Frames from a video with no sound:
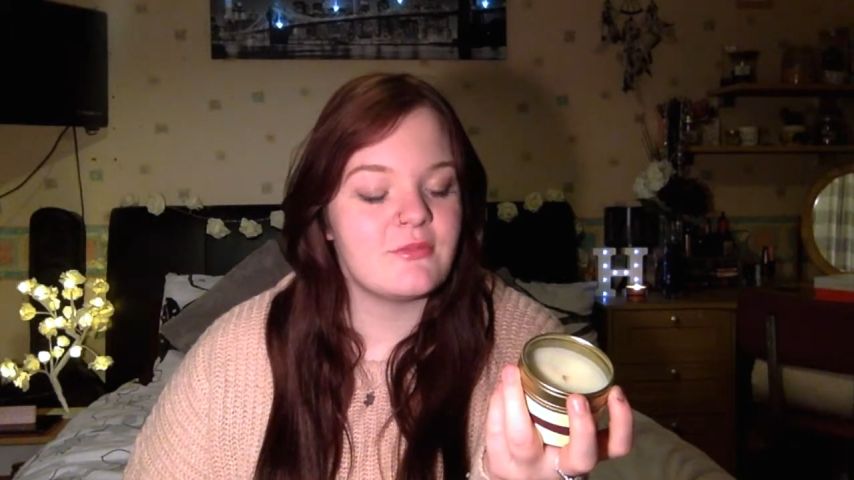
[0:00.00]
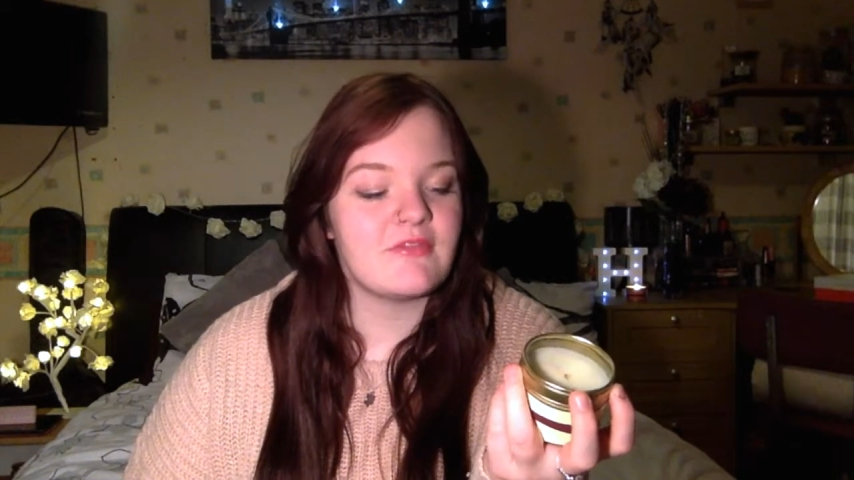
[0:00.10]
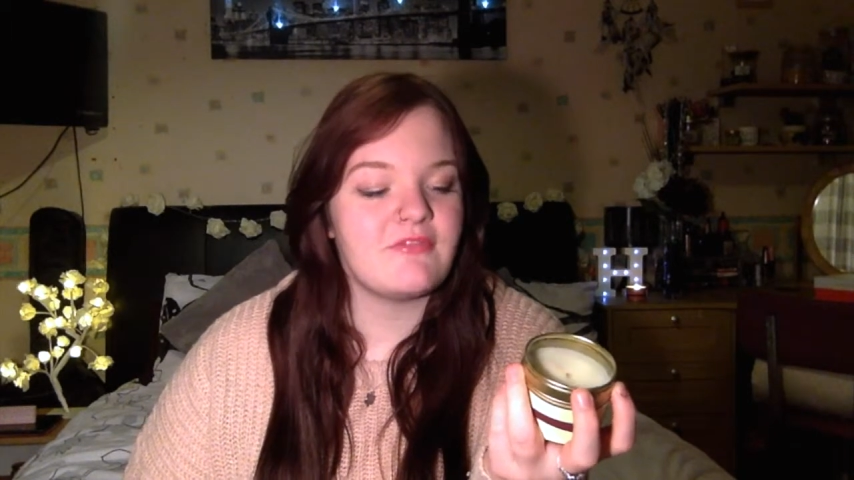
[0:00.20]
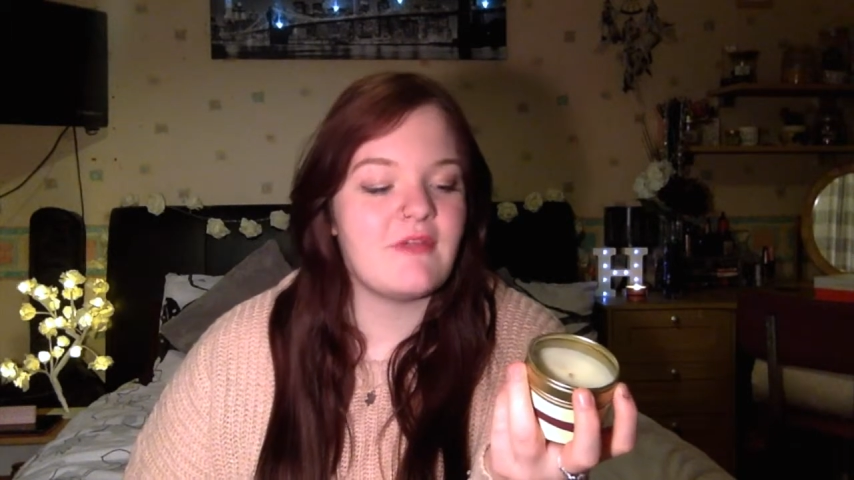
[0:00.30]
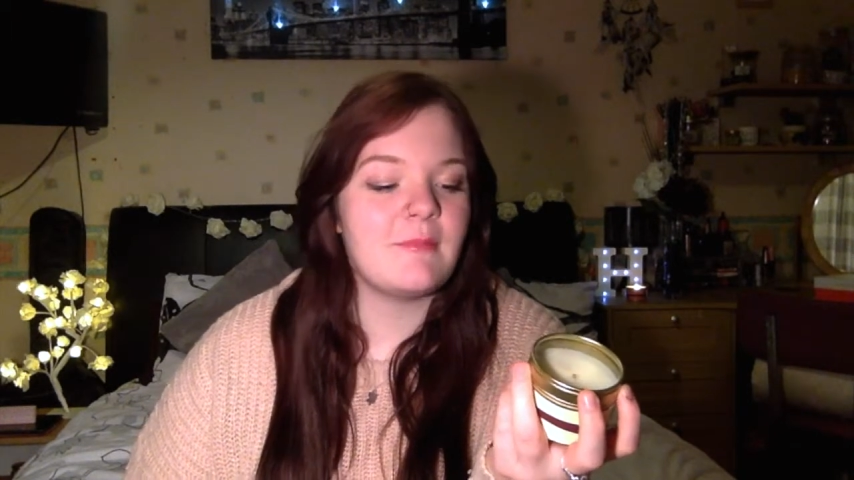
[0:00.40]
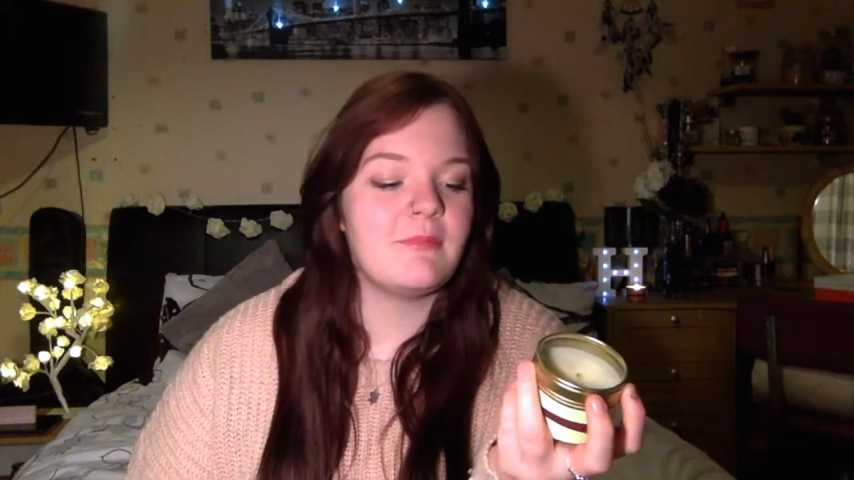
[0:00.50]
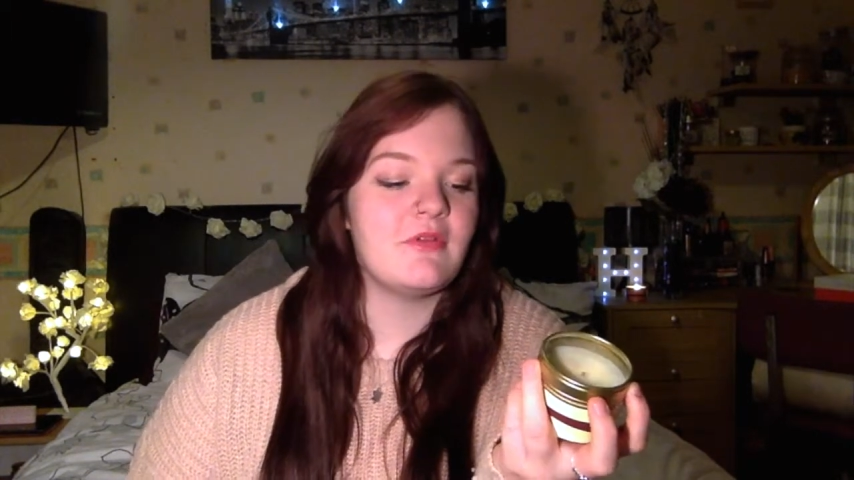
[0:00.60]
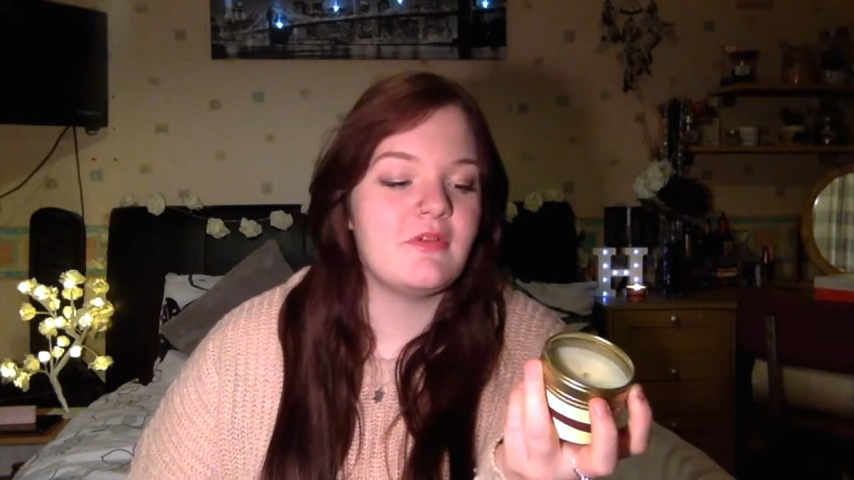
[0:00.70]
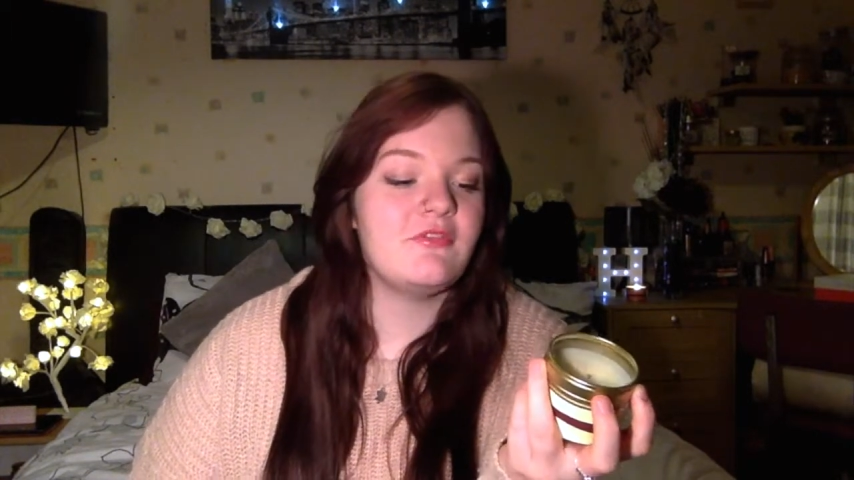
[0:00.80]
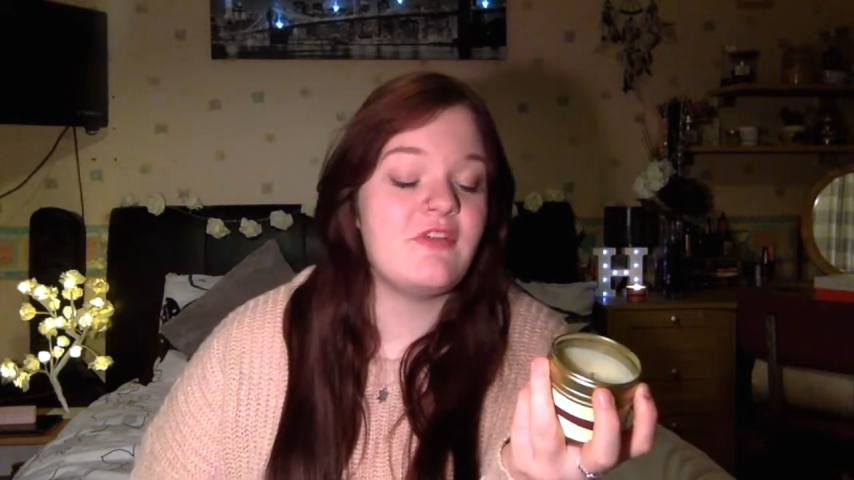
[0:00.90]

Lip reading: with a